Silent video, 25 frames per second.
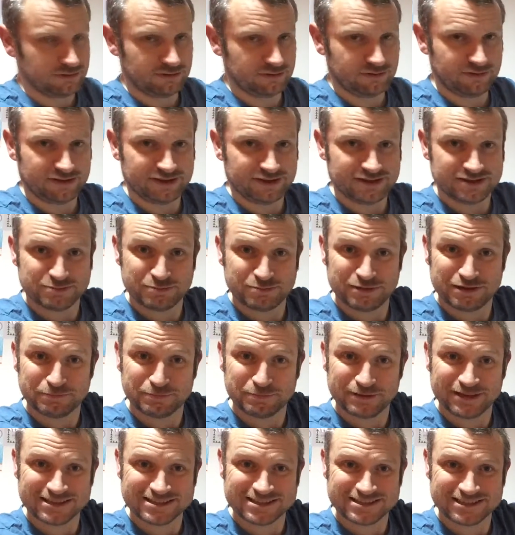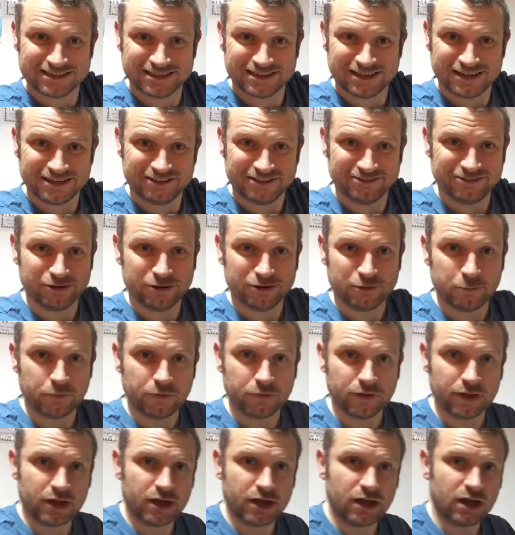with this big plastic liner on,
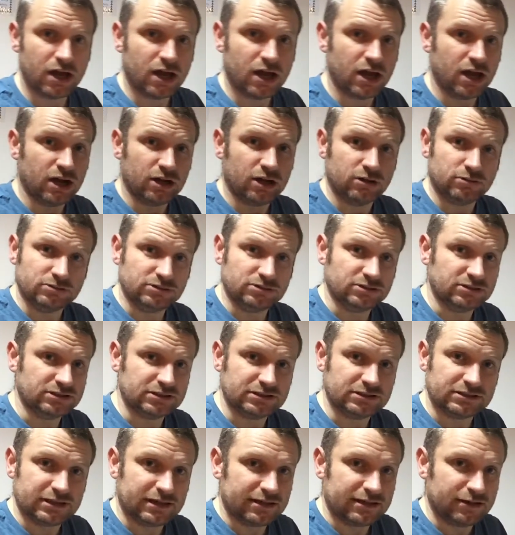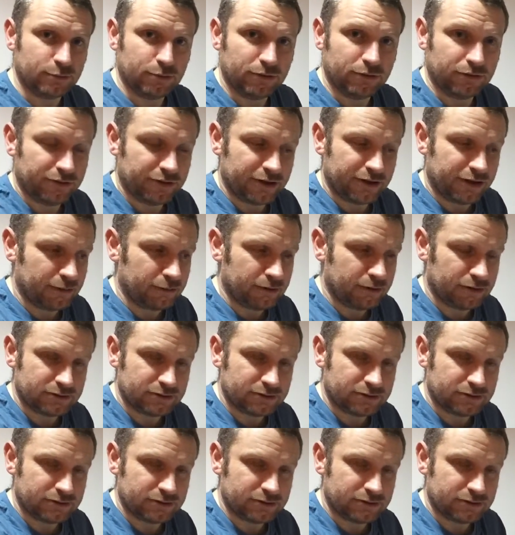which is a terrible thing